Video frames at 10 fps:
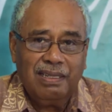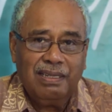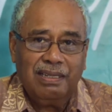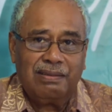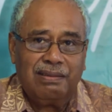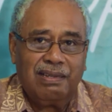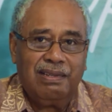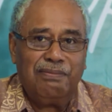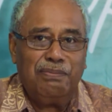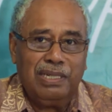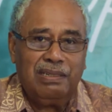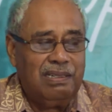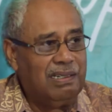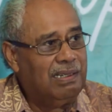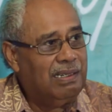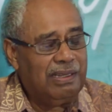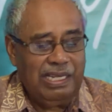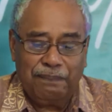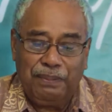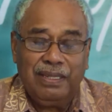It's the government
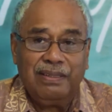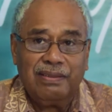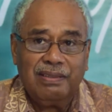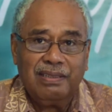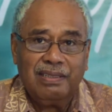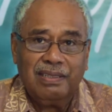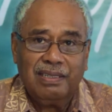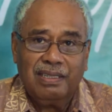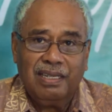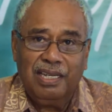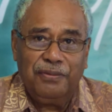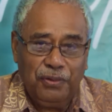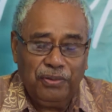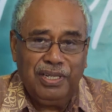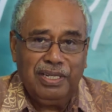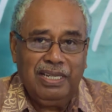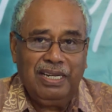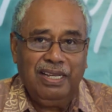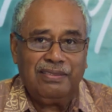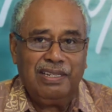that pays. And if you think that
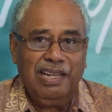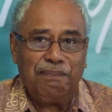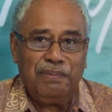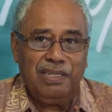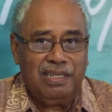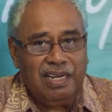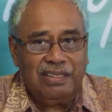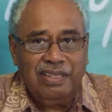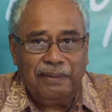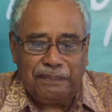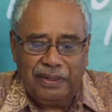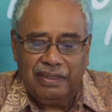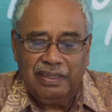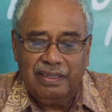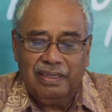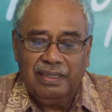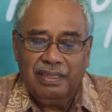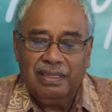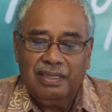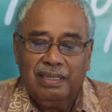hasn't happened, it has happened.
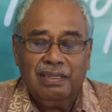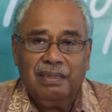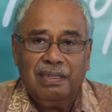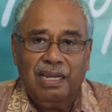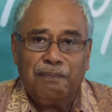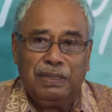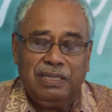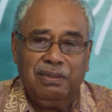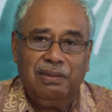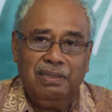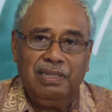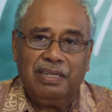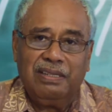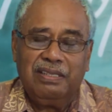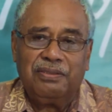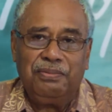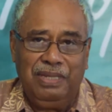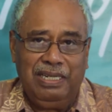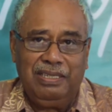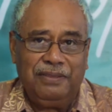And particularly at these
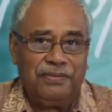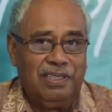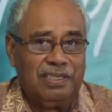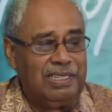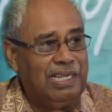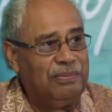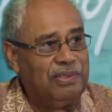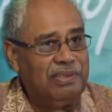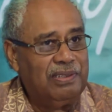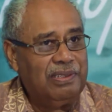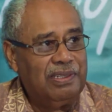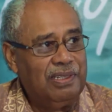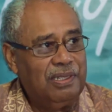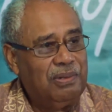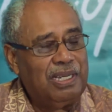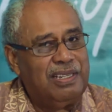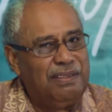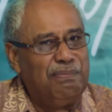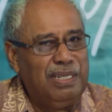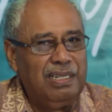very difficult times, where
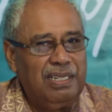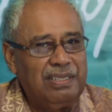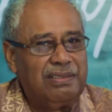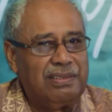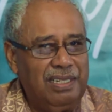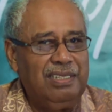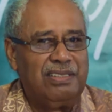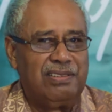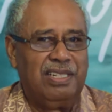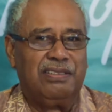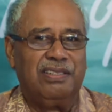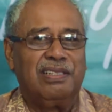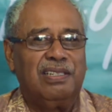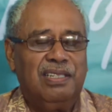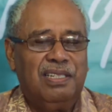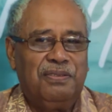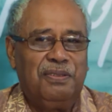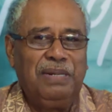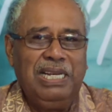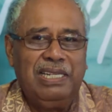government is really scratching for
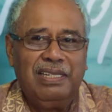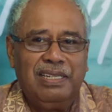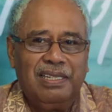money,